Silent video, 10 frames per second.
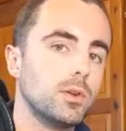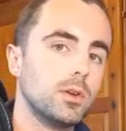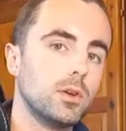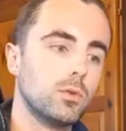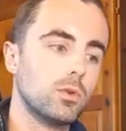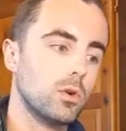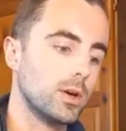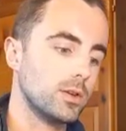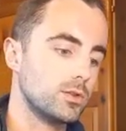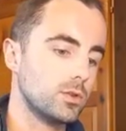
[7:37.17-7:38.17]
You're
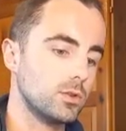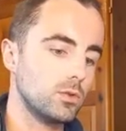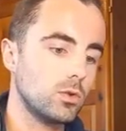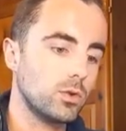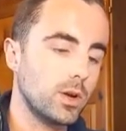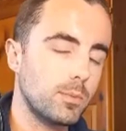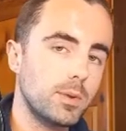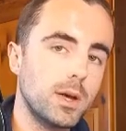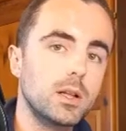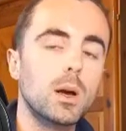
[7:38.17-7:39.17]
going to create
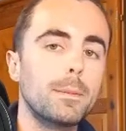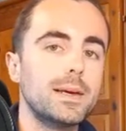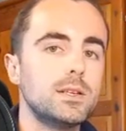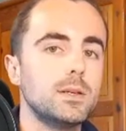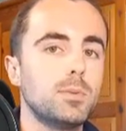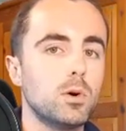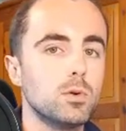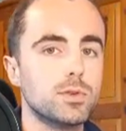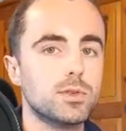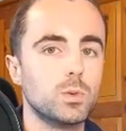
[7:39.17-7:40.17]
big, long, meaty
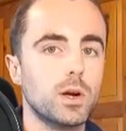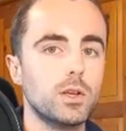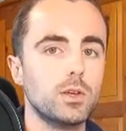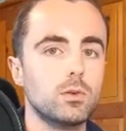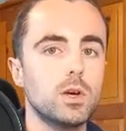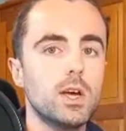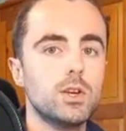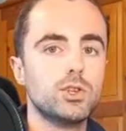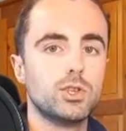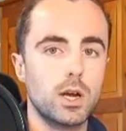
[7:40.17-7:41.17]
posts where you
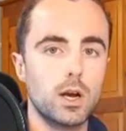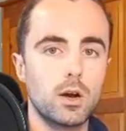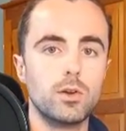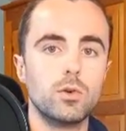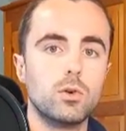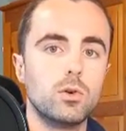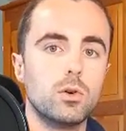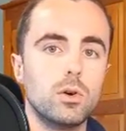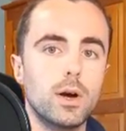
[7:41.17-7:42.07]
share your